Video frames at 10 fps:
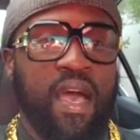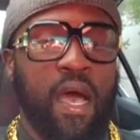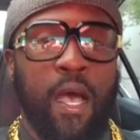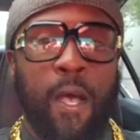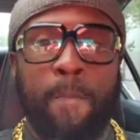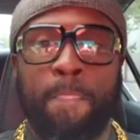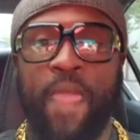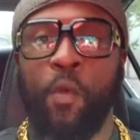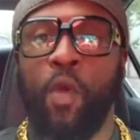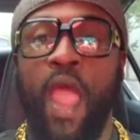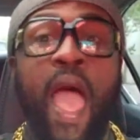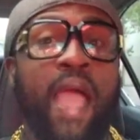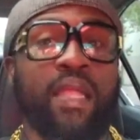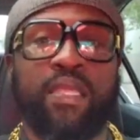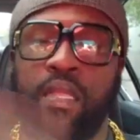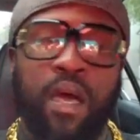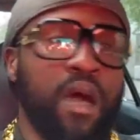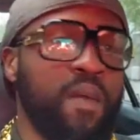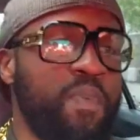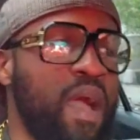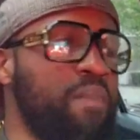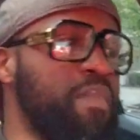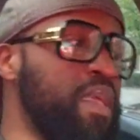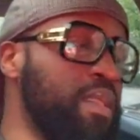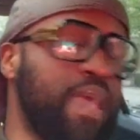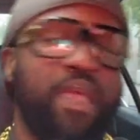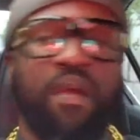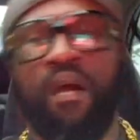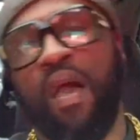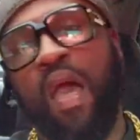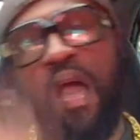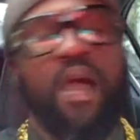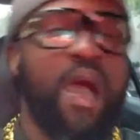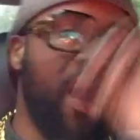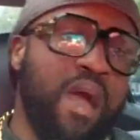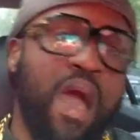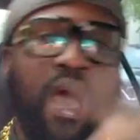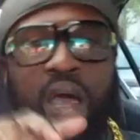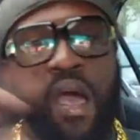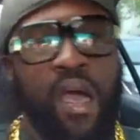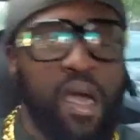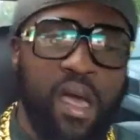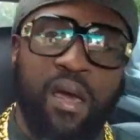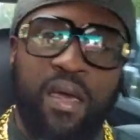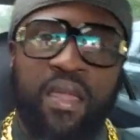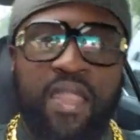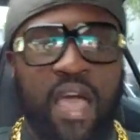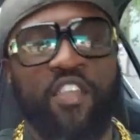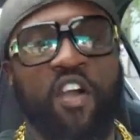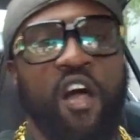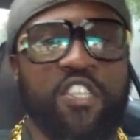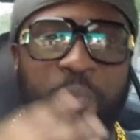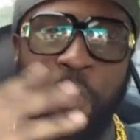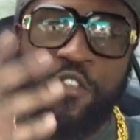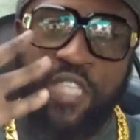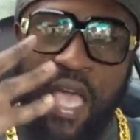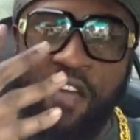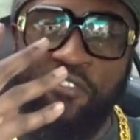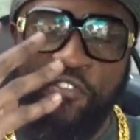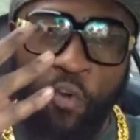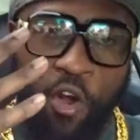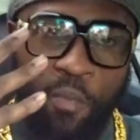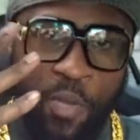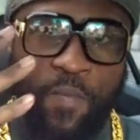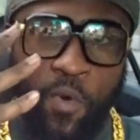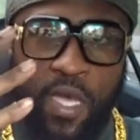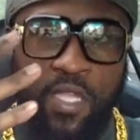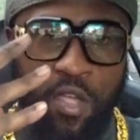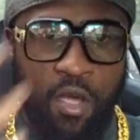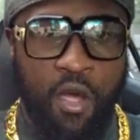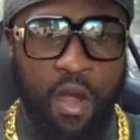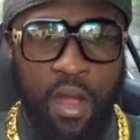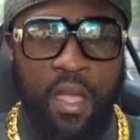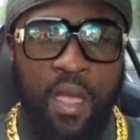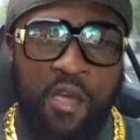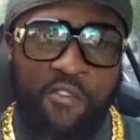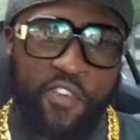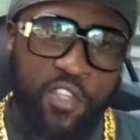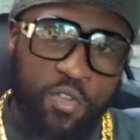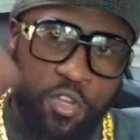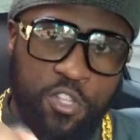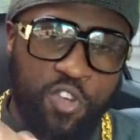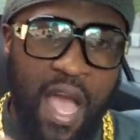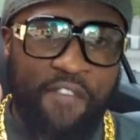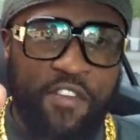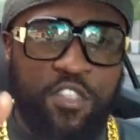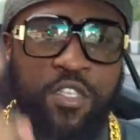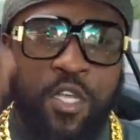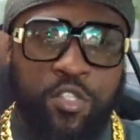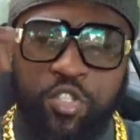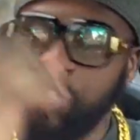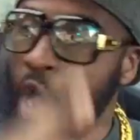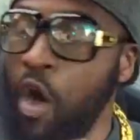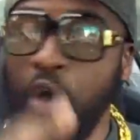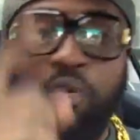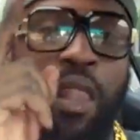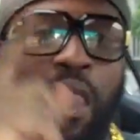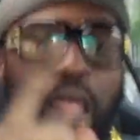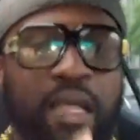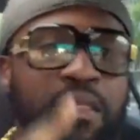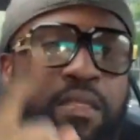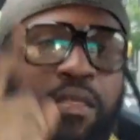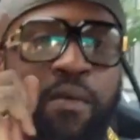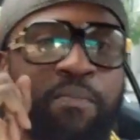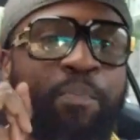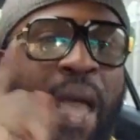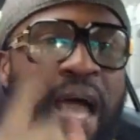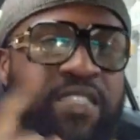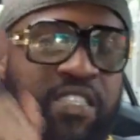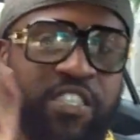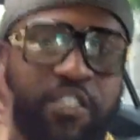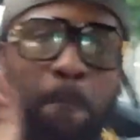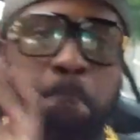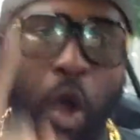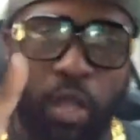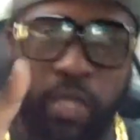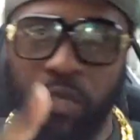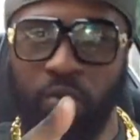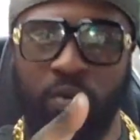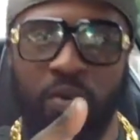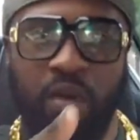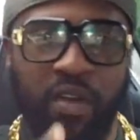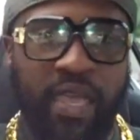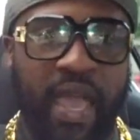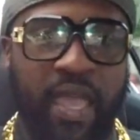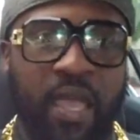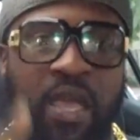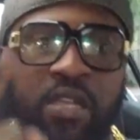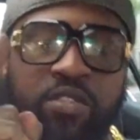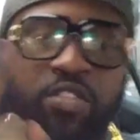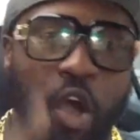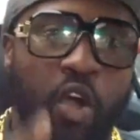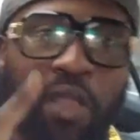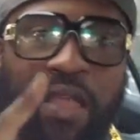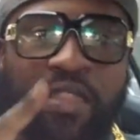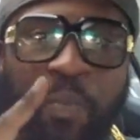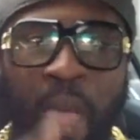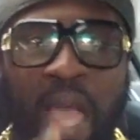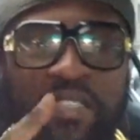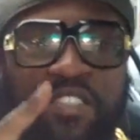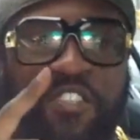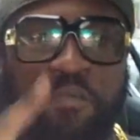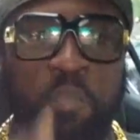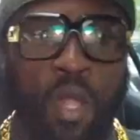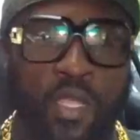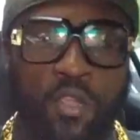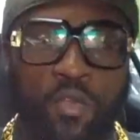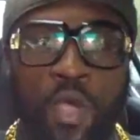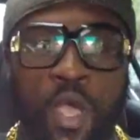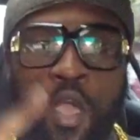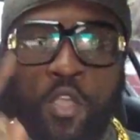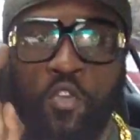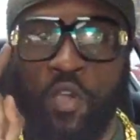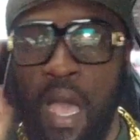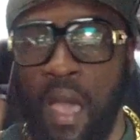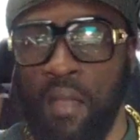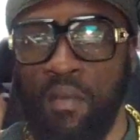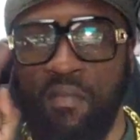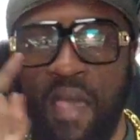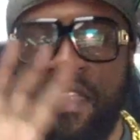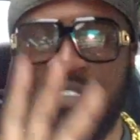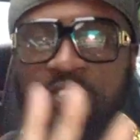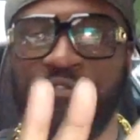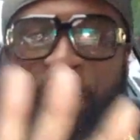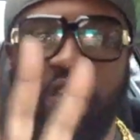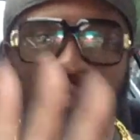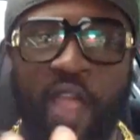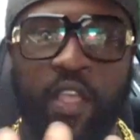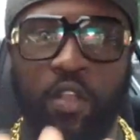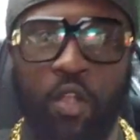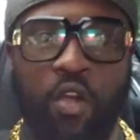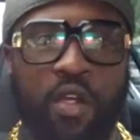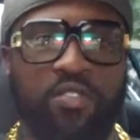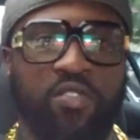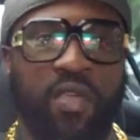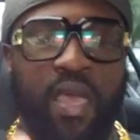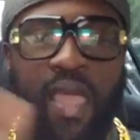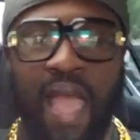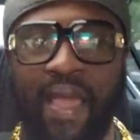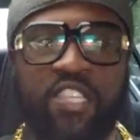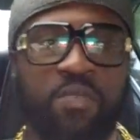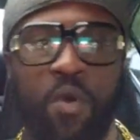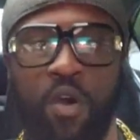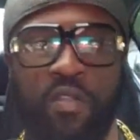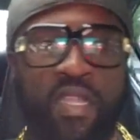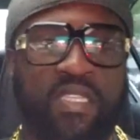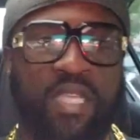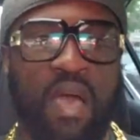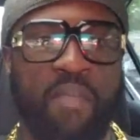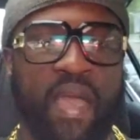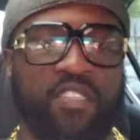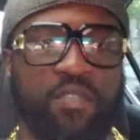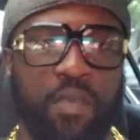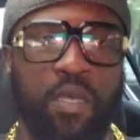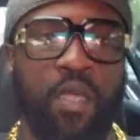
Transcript: Um, they were acting up. I mean, they are. Ah, ah, ah, ah. Now you're only supposed to have four people in your car. For you new drivers, don't let the passengers bully you. Okay? Don't let the passengers bully you. You got and this is for the regular cars, okay? I got a small Nissan Maxima.